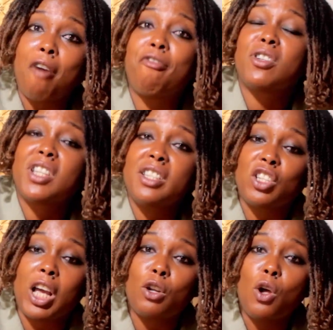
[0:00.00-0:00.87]
and forcing the
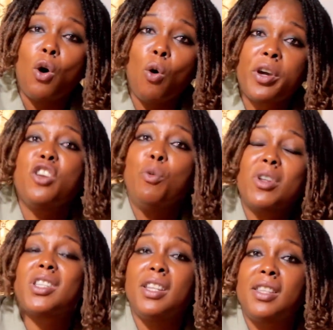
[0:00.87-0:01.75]
child. Okay, you
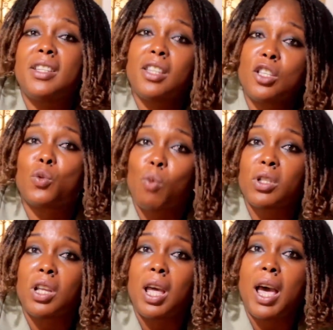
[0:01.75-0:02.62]
must eat this. This is
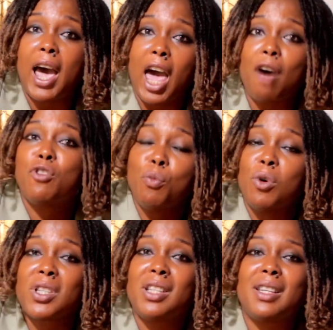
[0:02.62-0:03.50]
what I have. You
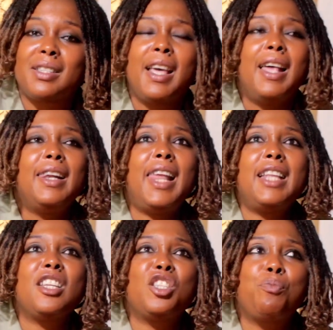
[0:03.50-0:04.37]
must eat this.
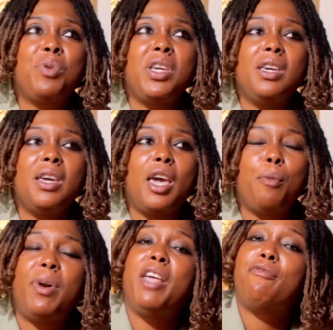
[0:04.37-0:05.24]
Let it be
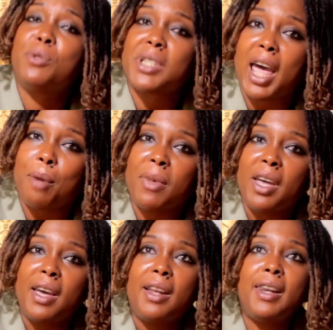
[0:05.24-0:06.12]
a playful time.
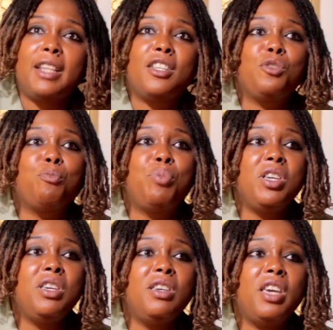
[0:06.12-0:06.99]
Let it
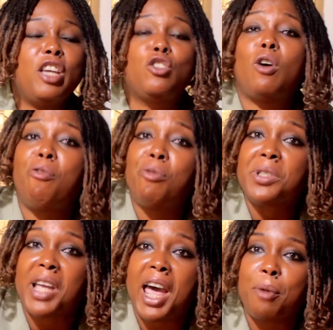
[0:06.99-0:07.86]
be a
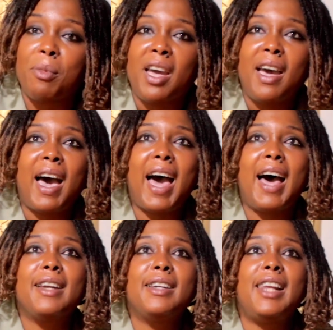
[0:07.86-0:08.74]
joyful time,
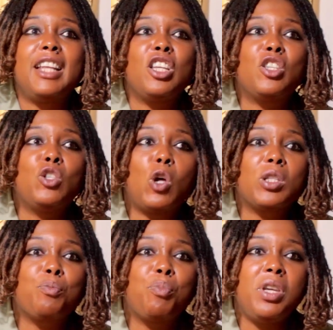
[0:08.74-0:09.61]
and let it
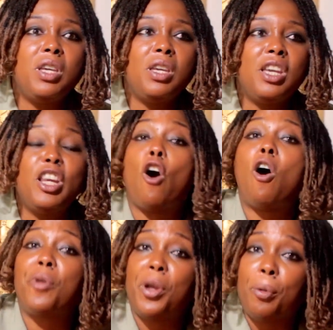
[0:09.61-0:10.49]
not be in a
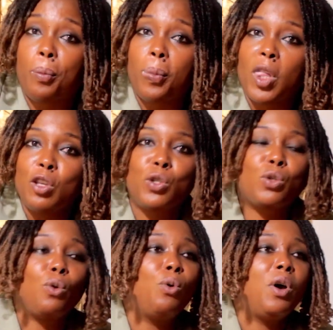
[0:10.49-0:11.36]
hurry. And
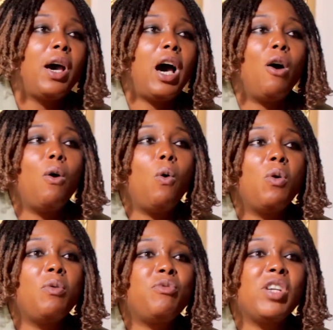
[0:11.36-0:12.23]
so
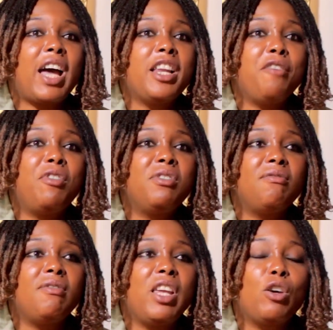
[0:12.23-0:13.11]
she can
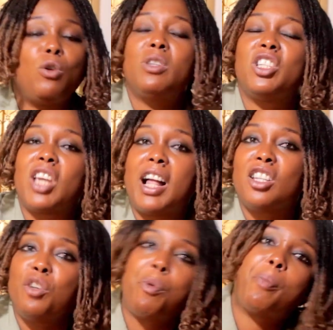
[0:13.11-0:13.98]
even include the child in the